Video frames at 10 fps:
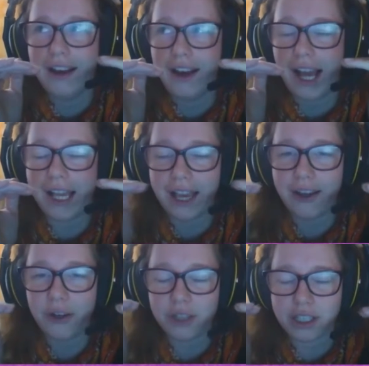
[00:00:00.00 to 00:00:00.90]
I
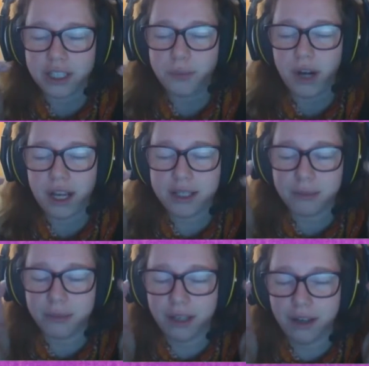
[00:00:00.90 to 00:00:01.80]
cannot express
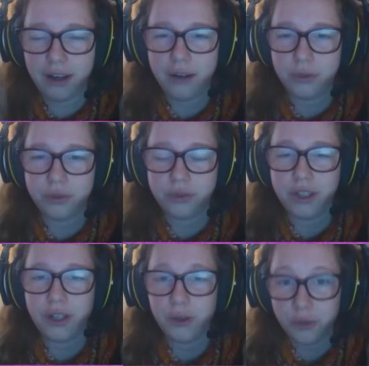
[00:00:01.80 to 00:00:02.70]
my love
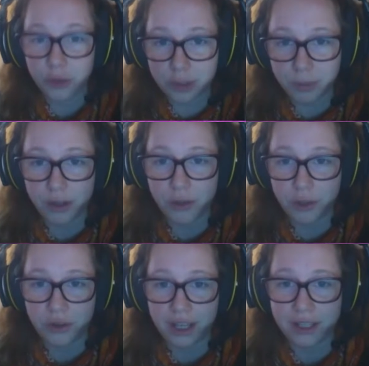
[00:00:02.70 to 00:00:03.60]
for Spyro the
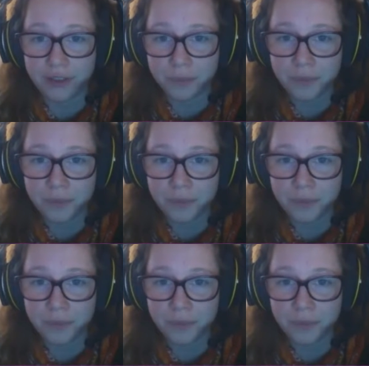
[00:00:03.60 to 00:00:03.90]
Dragon.